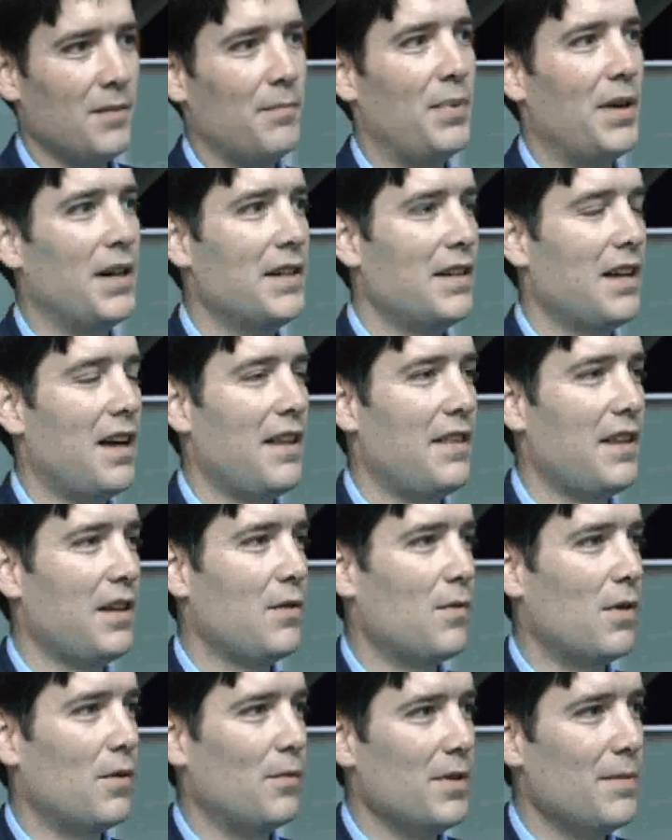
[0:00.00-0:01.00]
But I
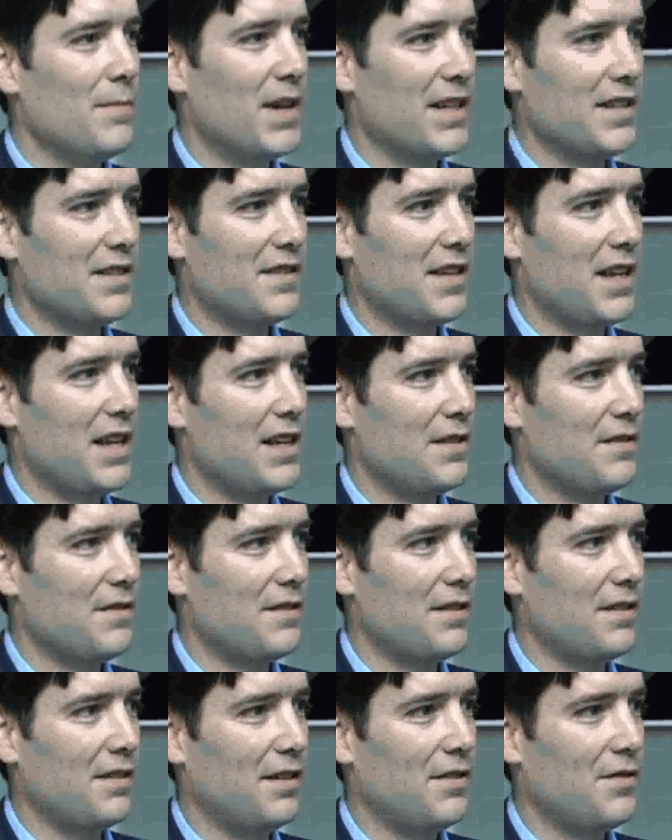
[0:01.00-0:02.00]
think what we might say
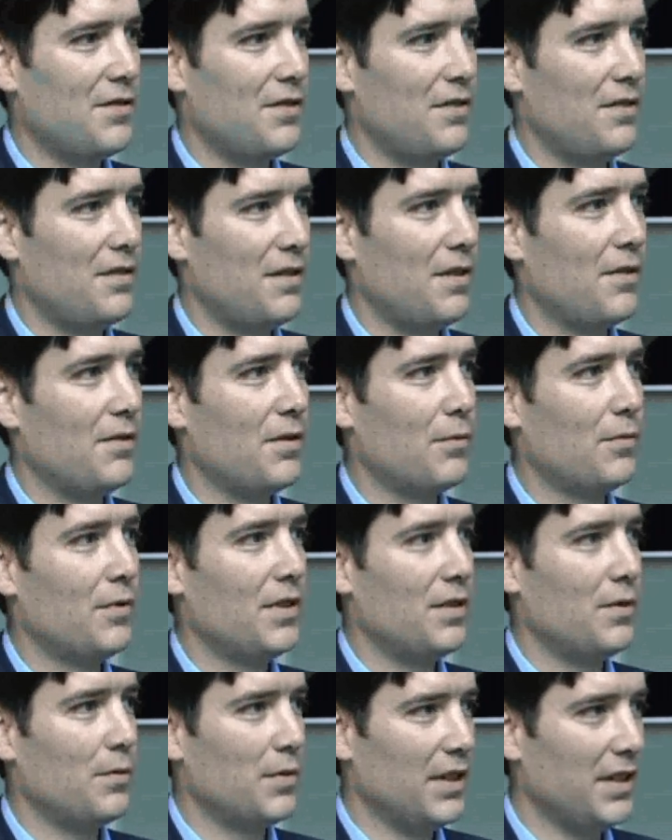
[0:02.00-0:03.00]
is that
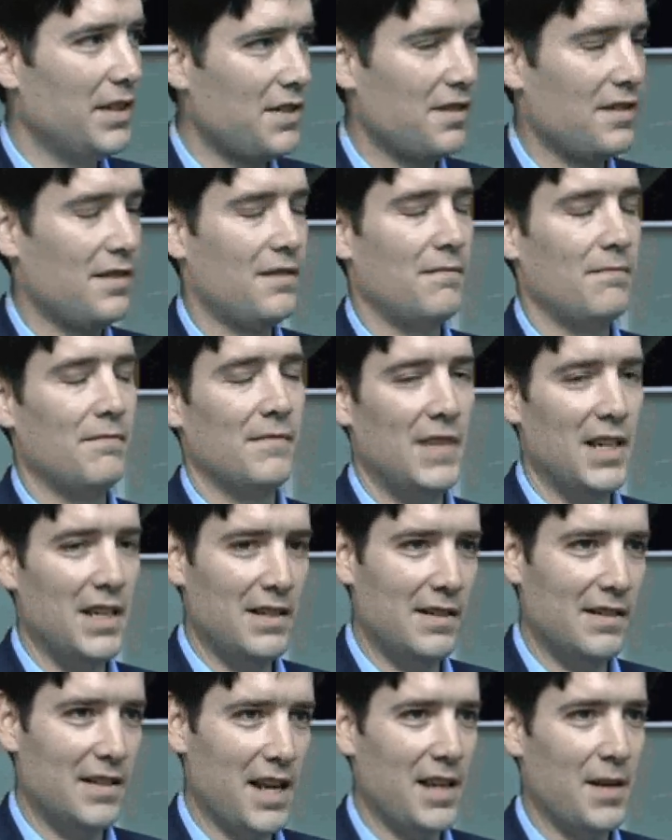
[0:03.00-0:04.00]
you really
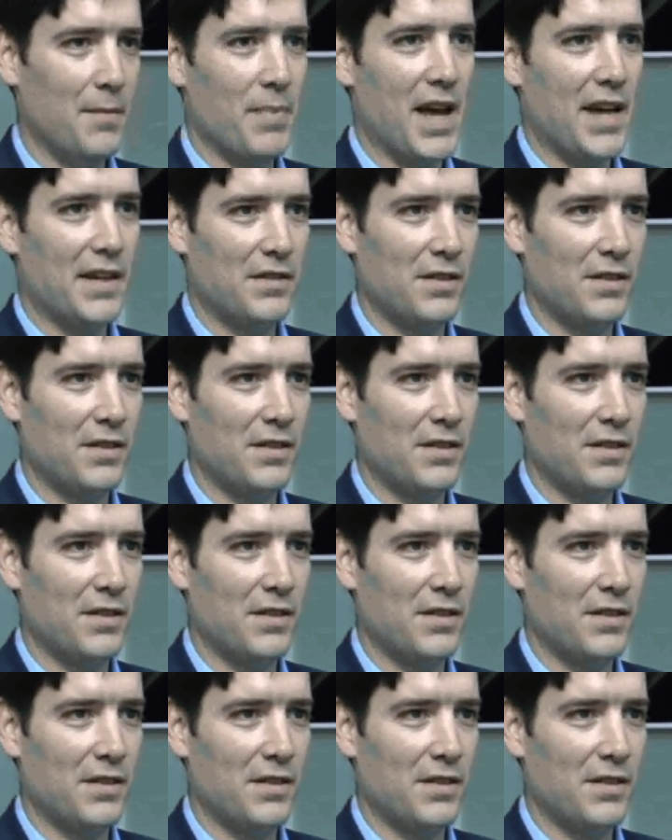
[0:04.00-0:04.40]
need to take it back